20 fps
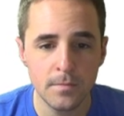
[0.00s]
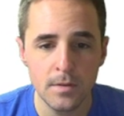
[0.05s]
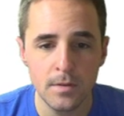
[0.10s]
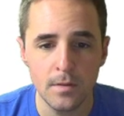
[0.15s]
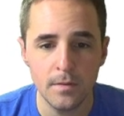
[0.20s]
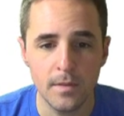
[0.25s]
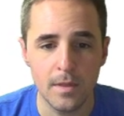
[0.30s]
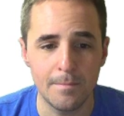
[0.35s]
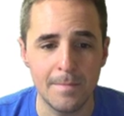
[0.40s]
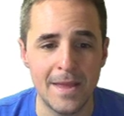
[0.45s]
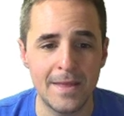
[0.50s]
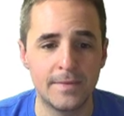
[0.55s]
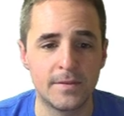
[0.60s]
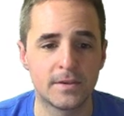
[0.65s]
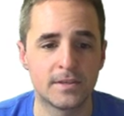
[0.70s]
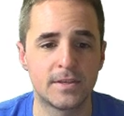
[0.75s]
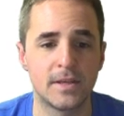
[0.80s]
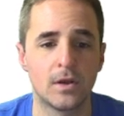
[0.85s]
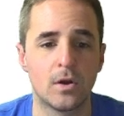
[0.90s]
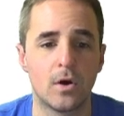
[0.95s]
made this
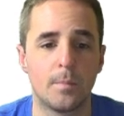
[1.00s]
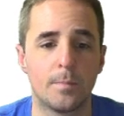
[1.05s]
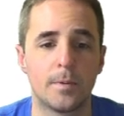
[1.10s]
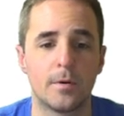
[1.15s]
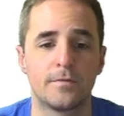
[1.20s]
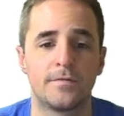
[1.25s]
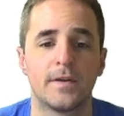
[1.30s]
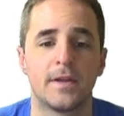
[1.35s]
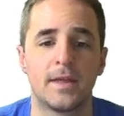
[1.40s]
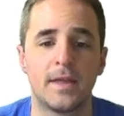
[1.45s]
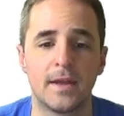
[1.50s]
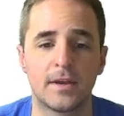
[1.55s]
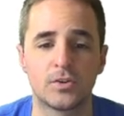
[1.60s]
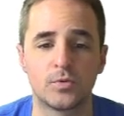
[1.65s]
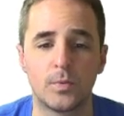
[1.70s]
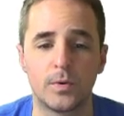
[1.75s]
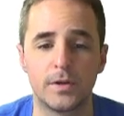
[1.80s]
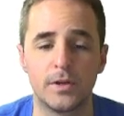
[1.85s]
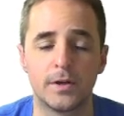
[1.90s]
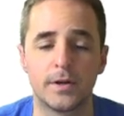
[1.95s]
thing called perfect kicks,
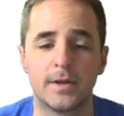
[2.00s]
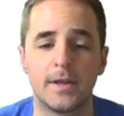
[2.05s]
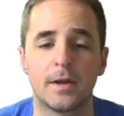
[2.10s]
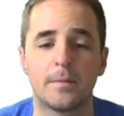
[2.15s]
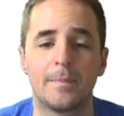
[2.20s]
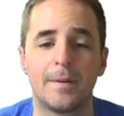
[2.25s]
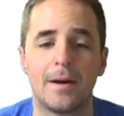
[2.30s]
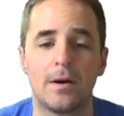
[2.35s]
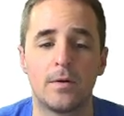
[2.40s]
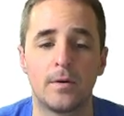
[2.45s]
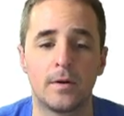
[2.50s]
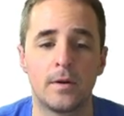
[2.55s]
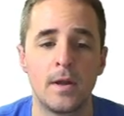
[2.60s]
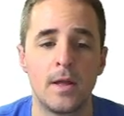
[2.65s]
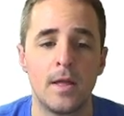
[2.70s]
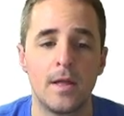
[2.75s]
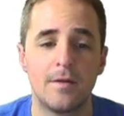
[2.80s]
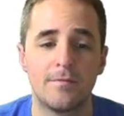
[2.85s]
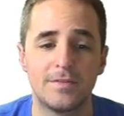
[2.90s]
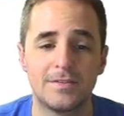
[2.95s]
where your kick power,
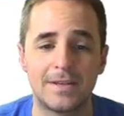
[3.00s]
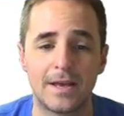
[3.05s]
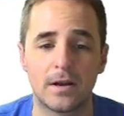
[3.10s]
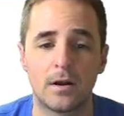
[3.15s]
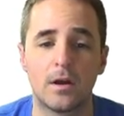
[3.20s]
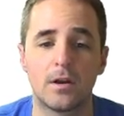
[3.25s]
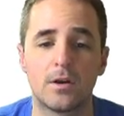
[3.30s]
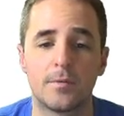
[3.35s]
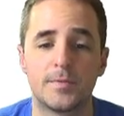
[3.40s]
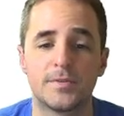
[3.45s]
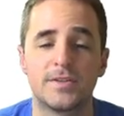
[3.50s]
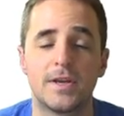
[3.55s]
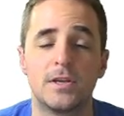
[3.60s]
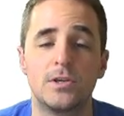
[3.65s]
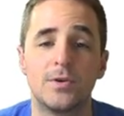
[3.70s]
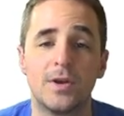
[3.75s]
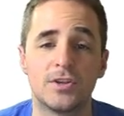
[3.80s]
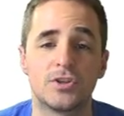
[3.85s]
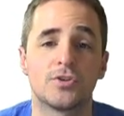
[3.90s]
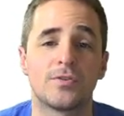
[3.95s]
if it's at 100%, you
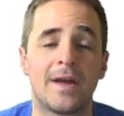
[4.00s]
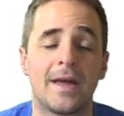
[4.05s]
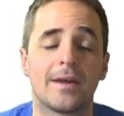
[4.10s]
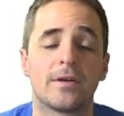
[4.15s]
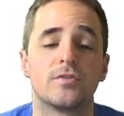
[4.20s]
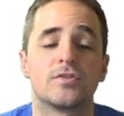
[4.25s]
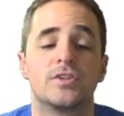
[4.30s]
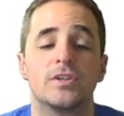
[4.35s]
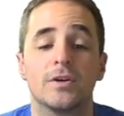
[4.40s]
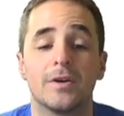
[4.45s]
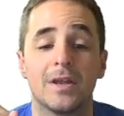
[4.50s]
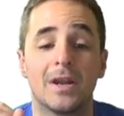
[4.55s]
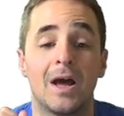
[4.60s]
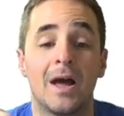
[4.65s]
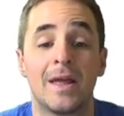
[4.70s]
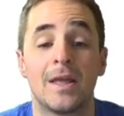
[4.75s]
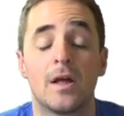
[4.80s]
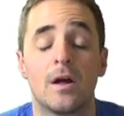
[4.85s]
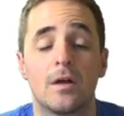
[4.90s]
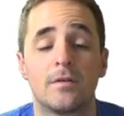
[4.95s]
get your accuracy, you get an
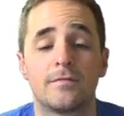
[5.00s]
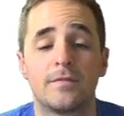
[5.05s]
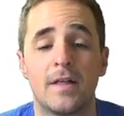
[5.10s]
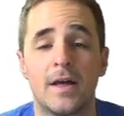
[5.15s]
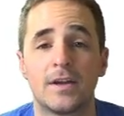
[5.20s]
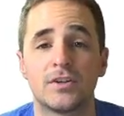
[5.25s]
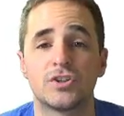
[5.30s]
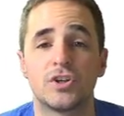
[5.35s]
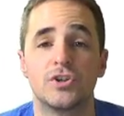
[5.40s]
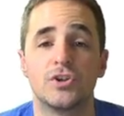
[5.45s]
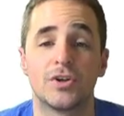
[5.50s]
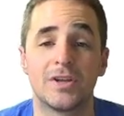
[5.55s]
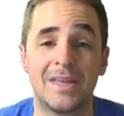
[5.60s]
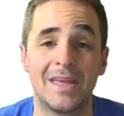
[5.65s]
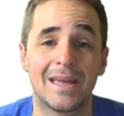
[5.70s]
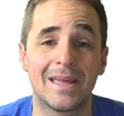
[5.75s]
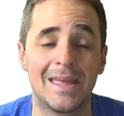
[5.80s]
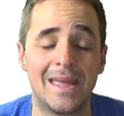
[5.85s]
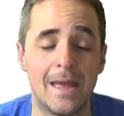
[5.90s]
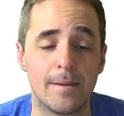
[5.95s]
icon flash, and your
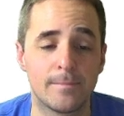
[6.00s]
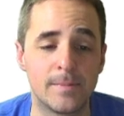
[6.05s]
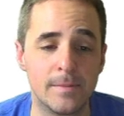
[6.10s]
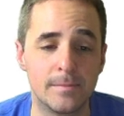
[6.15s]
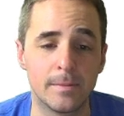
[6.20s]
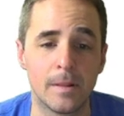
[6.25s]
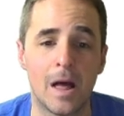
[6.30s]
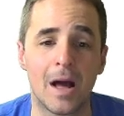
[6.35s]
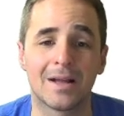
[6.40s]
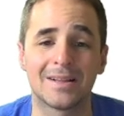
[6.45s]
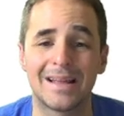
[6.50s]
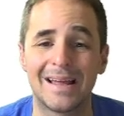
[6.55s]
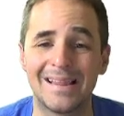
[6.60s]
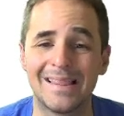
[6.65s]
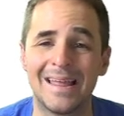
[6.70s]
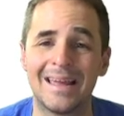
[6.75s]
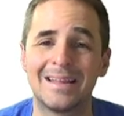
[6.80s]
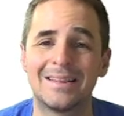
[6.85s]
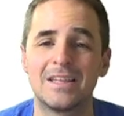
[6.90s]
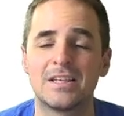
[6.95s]
kick can't be blocked. I
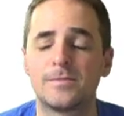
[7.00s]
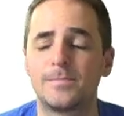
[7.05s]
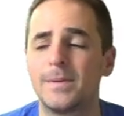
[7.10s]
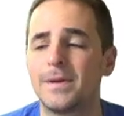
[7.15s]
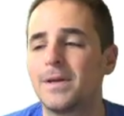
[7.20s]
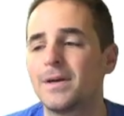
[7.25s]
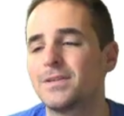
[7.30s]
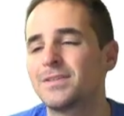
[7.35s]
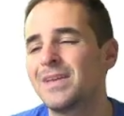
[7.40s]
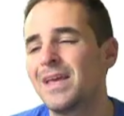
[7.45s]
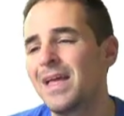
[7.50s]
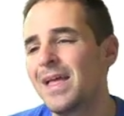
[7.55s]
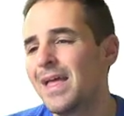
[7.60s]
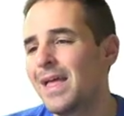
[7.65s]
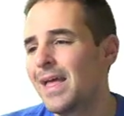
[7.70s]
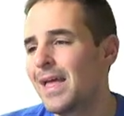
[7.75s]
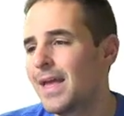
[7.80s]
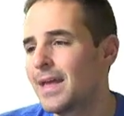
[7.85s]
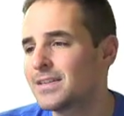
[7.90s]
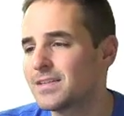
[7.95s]
like this because
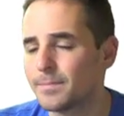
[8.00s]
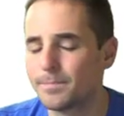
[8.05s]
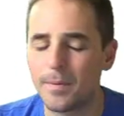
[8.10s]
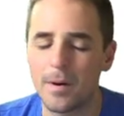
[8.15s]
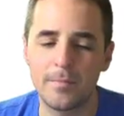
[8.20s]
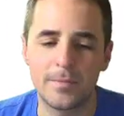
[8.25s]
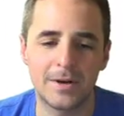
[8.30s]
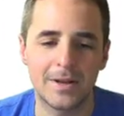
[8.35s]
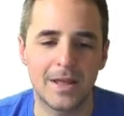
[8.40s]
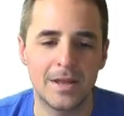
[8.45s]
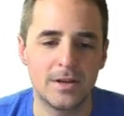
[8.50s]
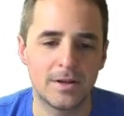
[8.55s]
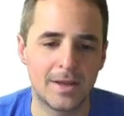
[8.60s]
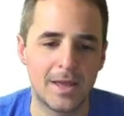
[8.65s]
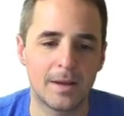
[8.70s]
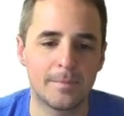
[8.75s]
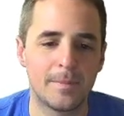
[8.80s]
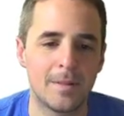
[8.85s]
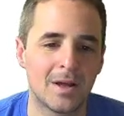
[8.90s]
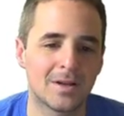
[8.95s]
it's a bummer to get your
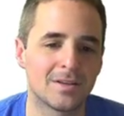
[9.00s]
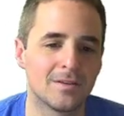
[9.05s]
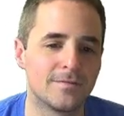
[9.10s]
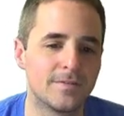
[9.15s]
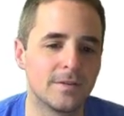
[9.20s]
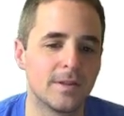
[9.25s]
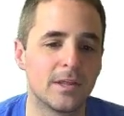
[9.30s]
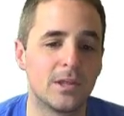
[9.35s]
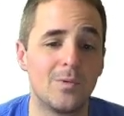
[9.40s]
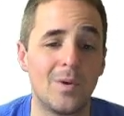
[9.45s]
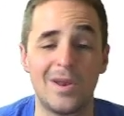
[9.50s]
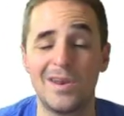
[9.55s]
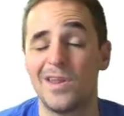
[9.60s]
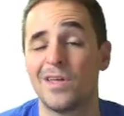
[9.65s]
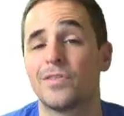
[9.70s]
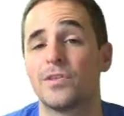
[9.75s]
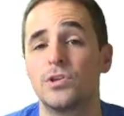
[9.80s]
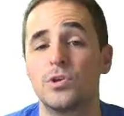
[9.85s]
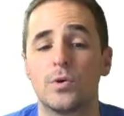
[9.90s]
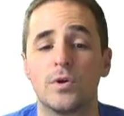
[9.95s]
kick blocked and feel like you had
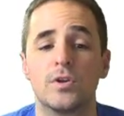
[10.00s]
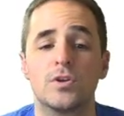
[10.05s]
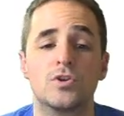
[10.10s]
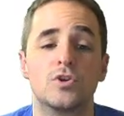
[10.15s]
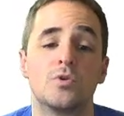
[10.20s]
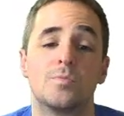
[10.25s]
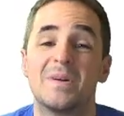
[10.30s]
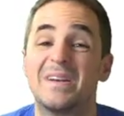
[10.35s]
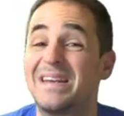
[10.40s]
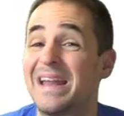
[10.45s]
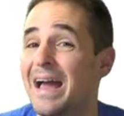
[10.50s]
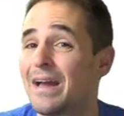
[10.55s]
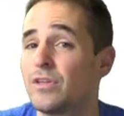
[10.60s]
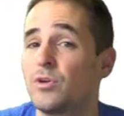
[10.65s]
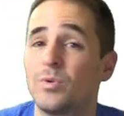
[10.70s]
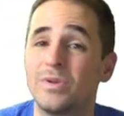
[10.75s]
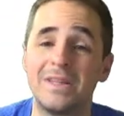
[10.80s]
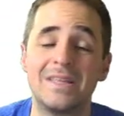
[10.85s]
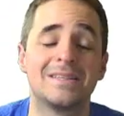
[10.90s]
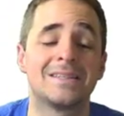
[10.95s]
nothing you could do, but now you
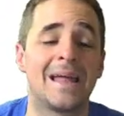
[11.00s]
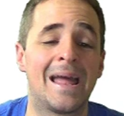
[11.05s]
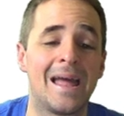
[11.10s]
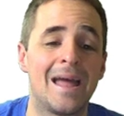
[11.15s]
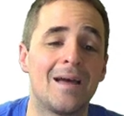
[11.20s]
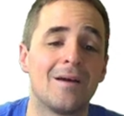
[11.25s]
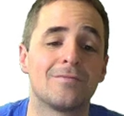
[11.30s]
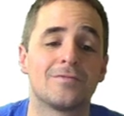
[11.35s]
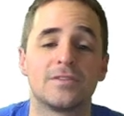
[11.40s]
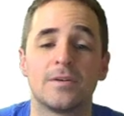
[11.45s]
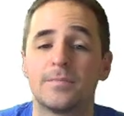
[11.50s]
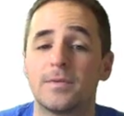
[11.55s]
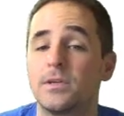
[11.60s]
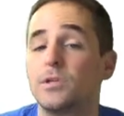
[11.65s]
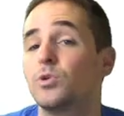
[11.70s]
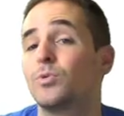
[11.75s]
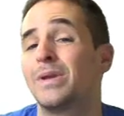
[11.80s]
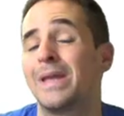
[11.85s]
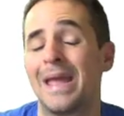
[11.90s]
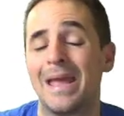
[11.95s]
at least have something you
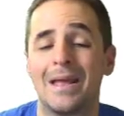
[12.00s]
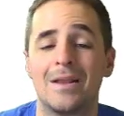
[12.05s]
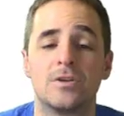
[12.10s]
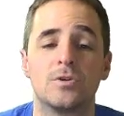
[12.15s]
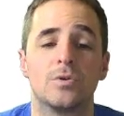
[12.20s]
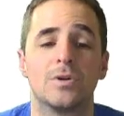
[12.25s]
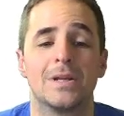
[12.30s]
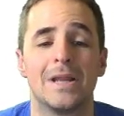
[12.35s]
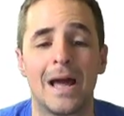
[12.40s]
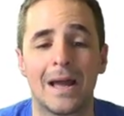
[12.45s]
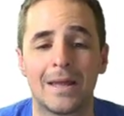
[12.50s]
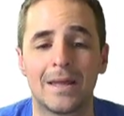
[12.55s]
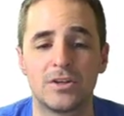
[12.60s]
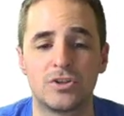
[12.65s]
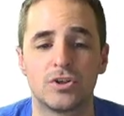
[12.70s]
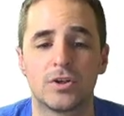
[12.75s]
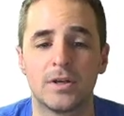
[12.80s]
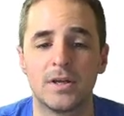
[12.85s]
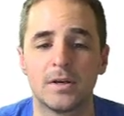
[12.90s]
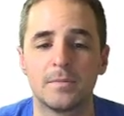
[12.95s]
can do to not get
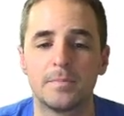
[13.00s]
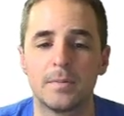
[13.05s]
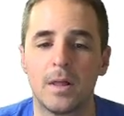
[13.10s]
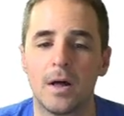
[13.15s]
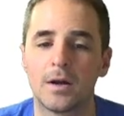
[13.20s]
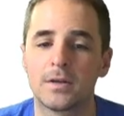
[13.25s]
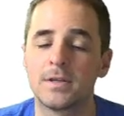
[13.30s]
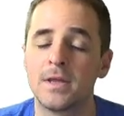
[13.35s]
your kick blocked.